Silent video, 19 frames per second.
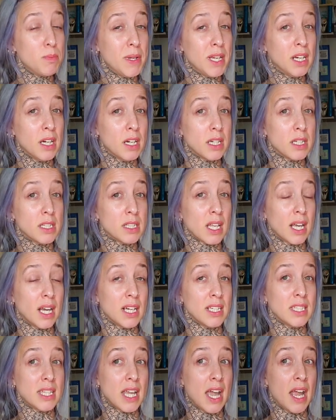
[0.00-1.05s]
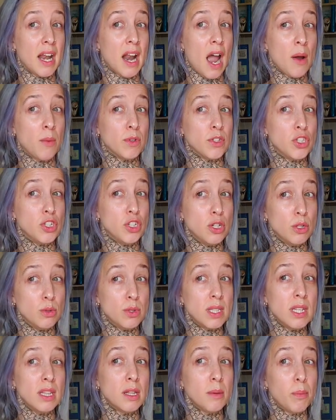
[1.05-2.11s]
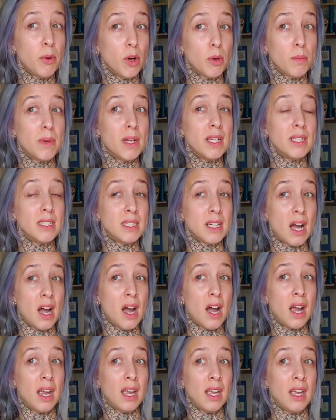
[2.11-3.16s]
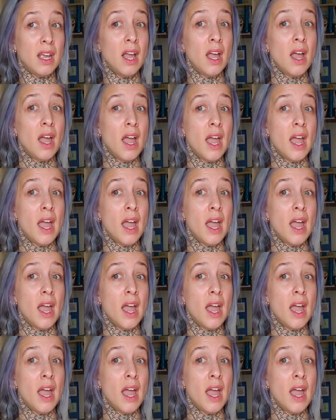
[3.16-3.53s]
because like I said, I was using the permanent dye